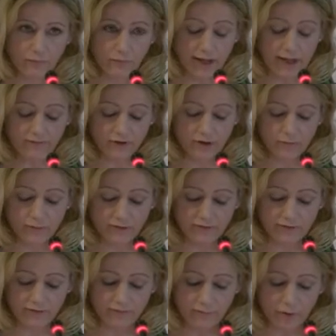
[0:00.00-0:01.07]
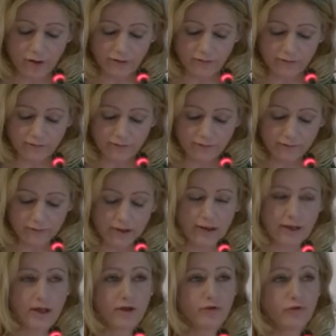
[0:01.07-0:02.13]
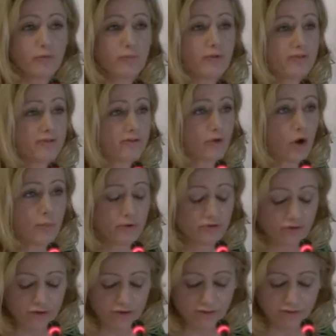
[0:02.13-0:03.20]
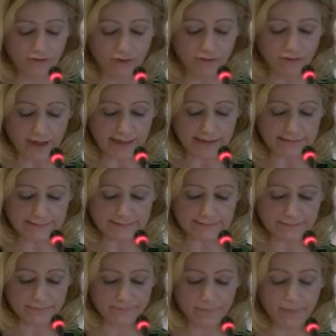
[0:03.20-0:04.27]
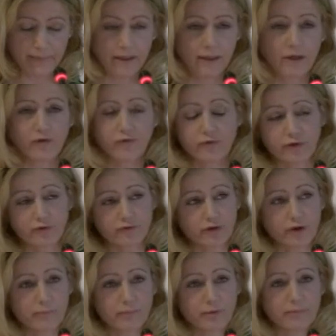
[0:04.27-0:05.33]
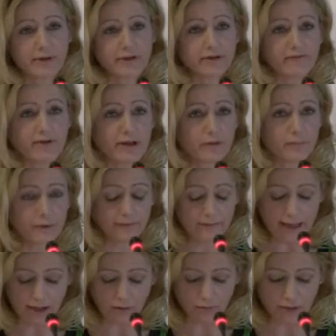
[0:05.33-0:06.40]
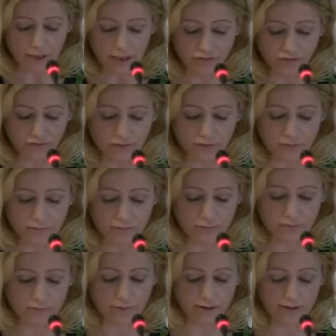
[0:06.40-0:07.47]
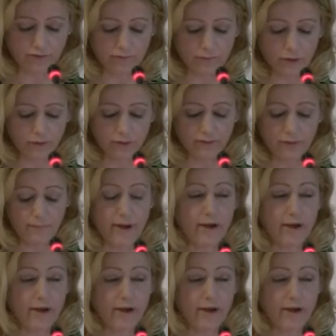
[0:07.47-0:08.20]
We have new business models, new business opportunities arise, for example, by developing the aquaculture, exploding the